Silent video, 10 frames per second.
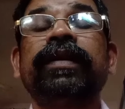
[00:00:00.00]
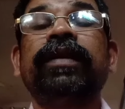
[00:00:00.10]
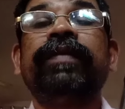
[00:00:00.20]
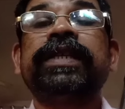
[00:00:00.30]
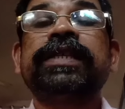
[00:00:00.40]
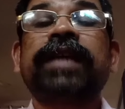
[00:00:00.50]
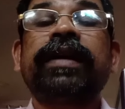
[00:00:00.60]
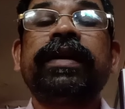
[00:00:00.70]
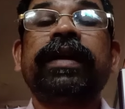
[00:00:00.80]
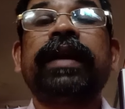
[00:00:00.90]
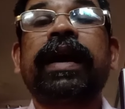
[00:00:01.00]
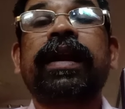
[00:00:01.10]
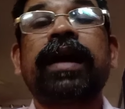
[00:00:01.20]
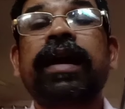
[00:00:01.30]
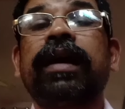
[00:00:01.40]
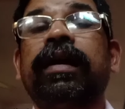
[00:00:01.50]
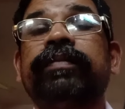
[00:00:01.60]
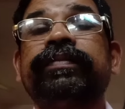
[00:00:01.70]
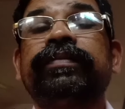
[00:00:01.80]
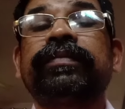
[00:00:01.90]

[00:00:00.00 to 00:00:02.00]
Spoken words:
which is started in Karnataka